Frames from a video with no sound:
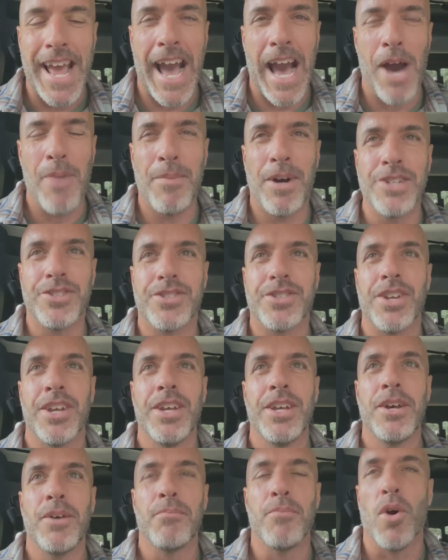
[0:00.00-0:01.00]
How much
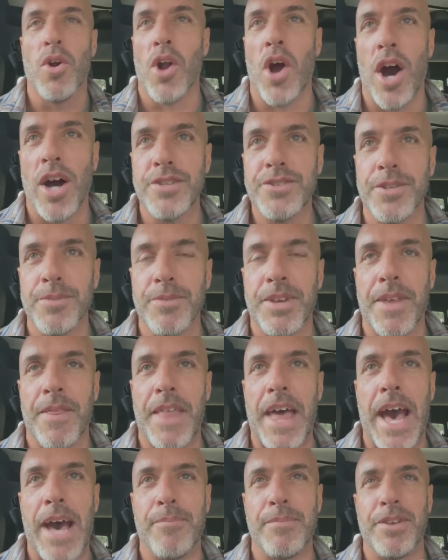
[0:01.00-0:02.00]
more awesome could
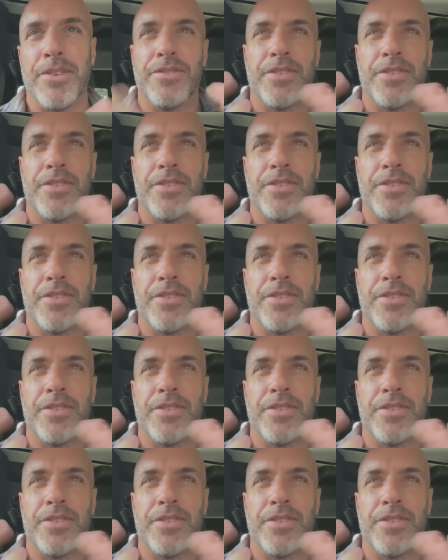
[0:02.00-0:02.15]
that be?